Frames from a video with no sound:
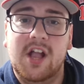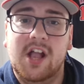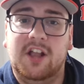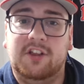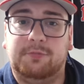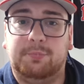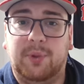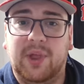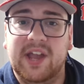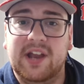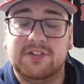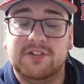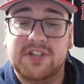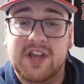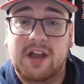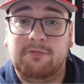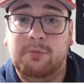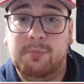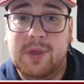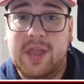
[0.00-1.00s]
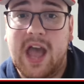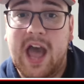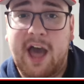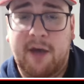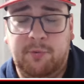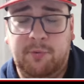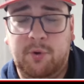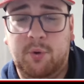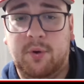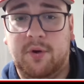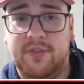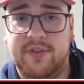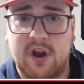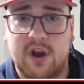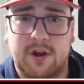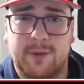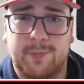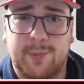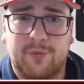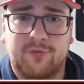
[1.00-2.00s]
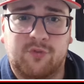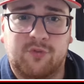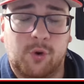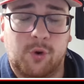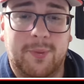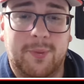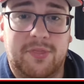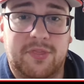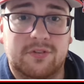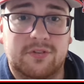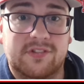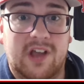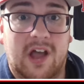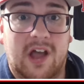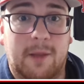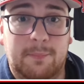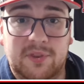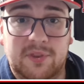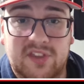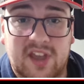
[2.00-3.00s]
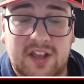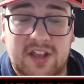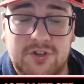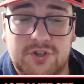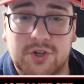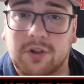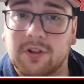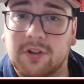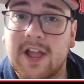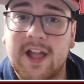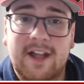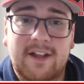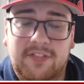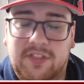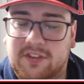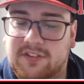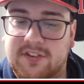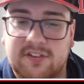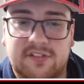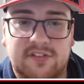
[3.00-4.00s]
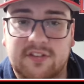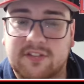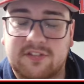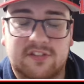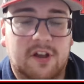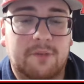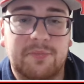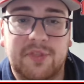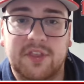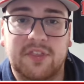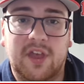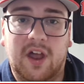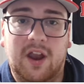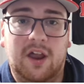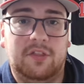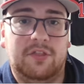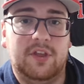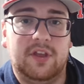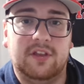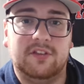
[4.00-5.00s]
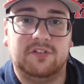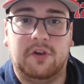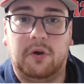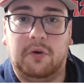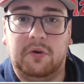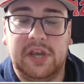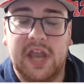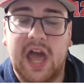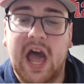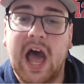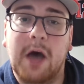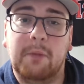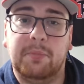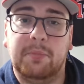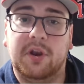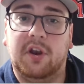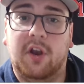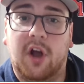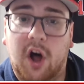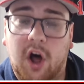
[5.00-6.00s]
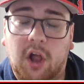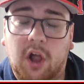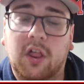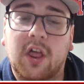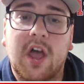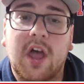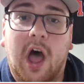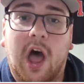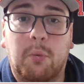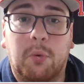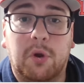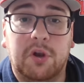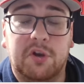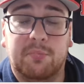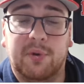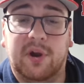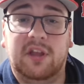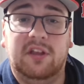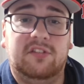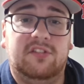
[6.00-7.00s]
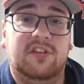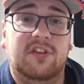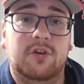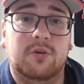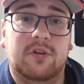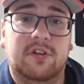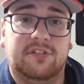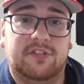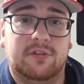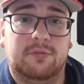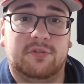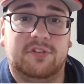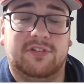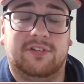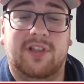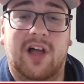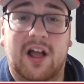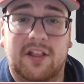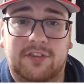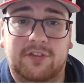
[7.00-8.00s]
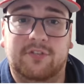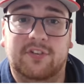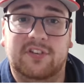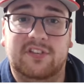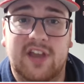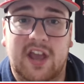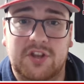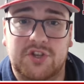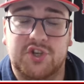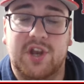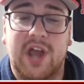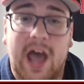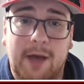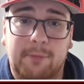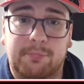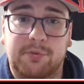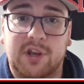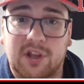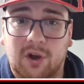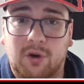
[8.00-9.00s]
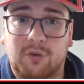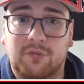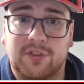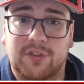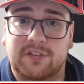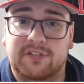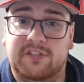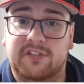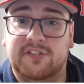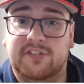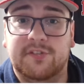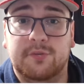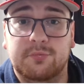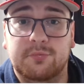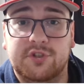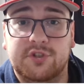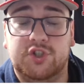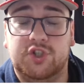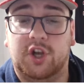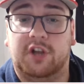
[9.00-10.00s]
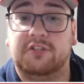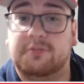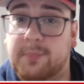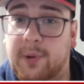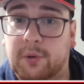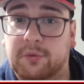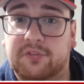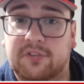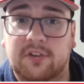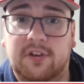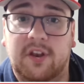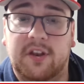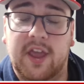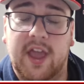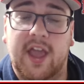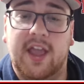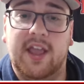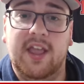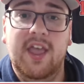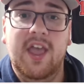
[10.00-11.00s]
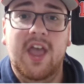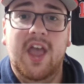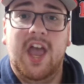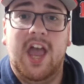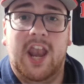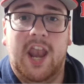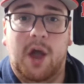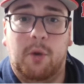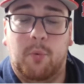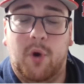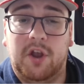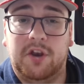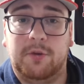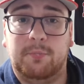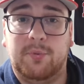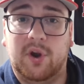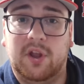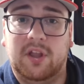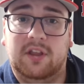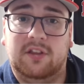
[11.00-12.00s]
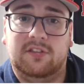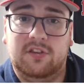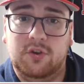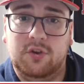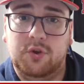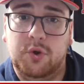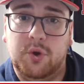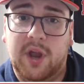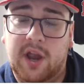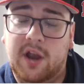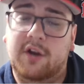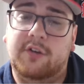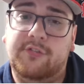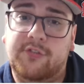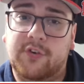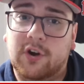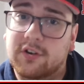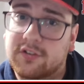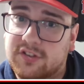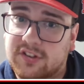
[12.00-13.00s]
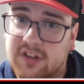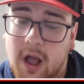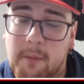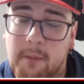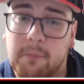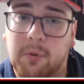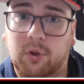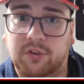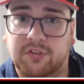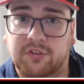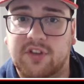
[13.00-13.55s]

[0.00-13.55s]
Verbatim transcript: is players have to be happy where they are to perform at their top potential. This isn't something that I think is going to happen at all. I wanted to bring it to you because there was lots of attention happening over this as it was just posted today, and I wanted to bring it to you here first on Bulls